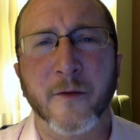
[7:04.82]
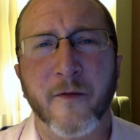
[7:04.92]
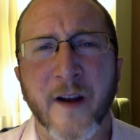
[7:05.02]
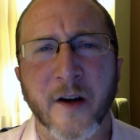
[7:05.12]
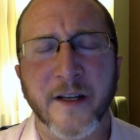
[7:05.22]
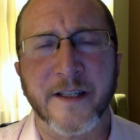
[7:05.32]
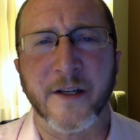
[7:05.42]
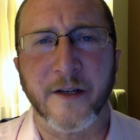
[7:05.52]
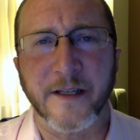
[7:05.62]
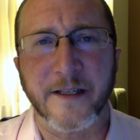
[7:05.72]
are very
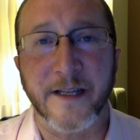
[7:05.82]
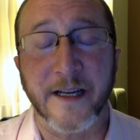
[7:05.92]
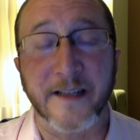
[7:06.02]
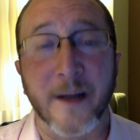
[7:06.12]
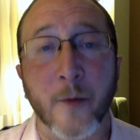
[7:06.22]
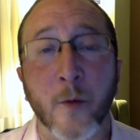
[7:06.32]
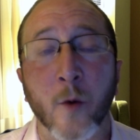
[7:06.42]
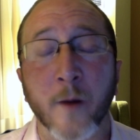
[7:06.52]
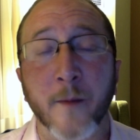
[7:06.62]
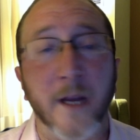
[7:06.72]
serious things that we
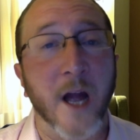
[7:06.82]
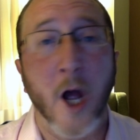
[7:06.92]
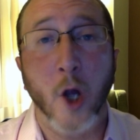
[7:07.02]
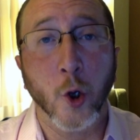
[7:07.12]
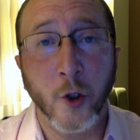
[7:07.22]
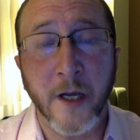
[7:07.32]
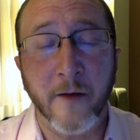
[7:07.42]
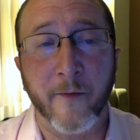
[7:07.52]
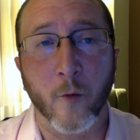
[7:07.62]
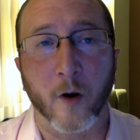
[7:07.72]
want to be looking
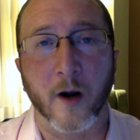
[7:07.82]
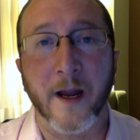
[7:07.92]
for,